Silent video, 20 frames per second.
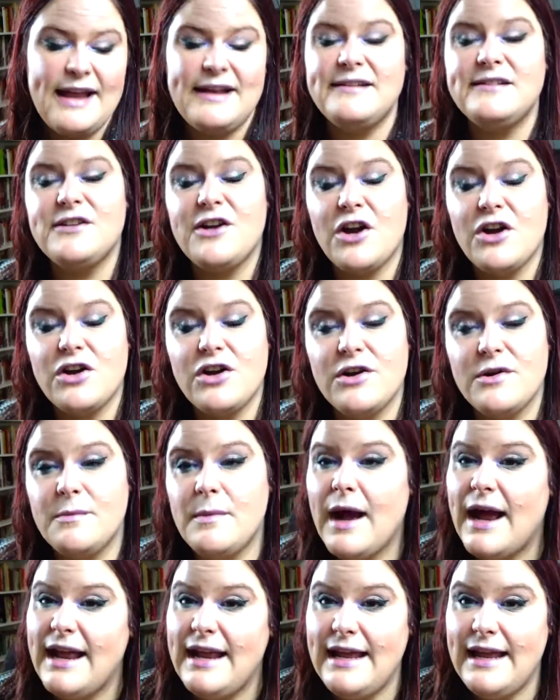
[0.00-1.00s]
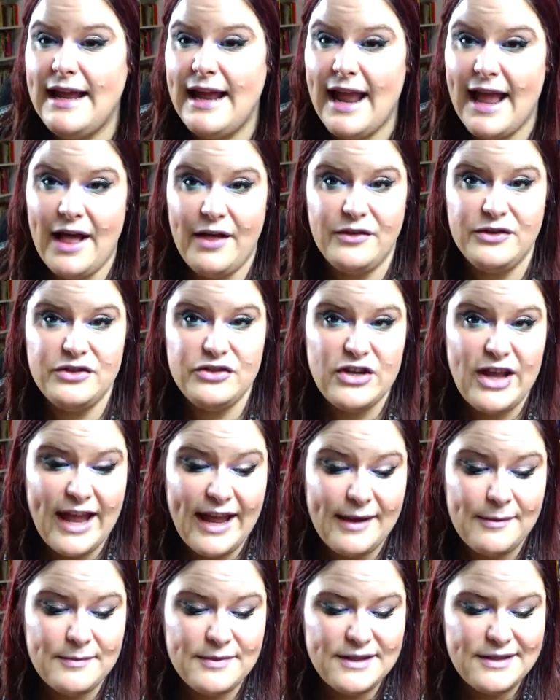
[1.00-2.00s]
and Darker by E.L.
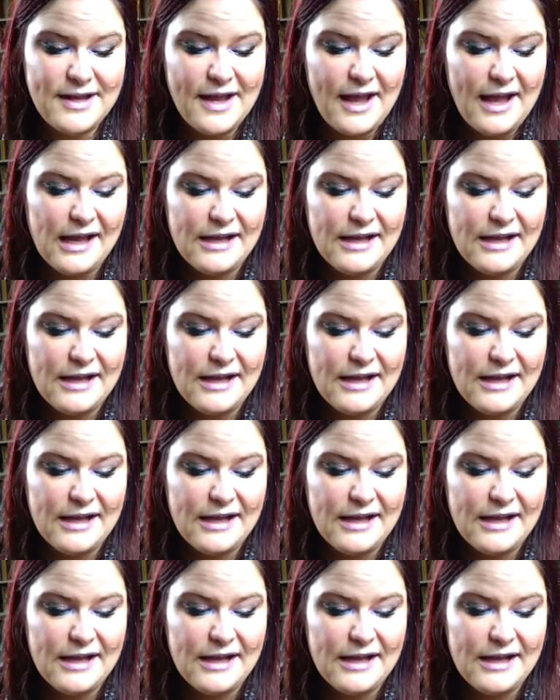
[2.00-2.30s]
James.